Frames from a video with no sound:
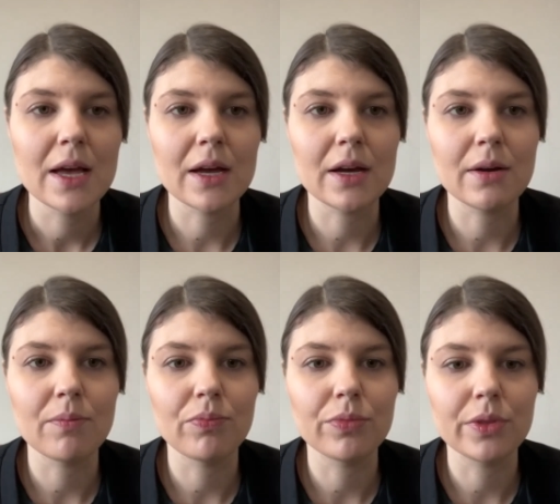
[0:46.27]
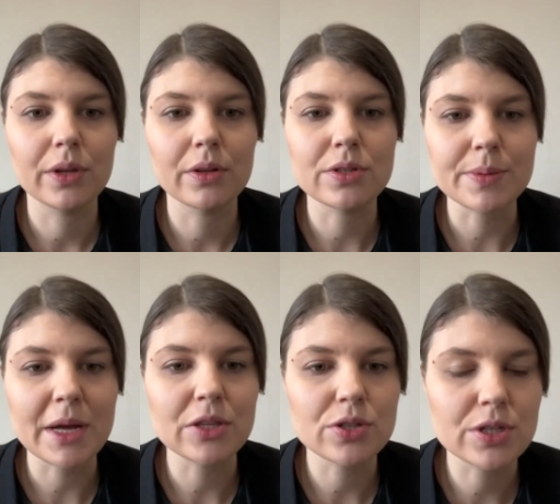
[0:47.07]
um,
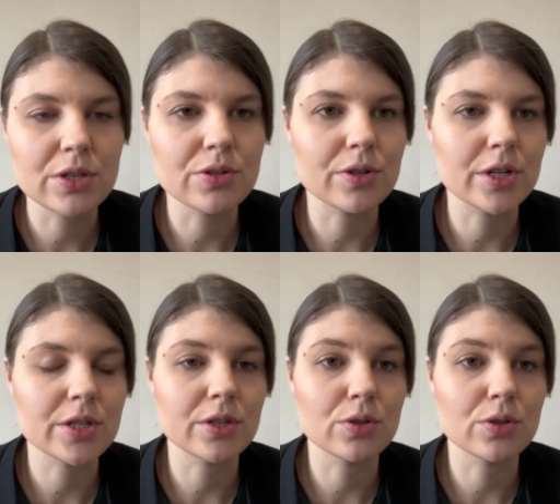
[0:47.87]
tremendous interest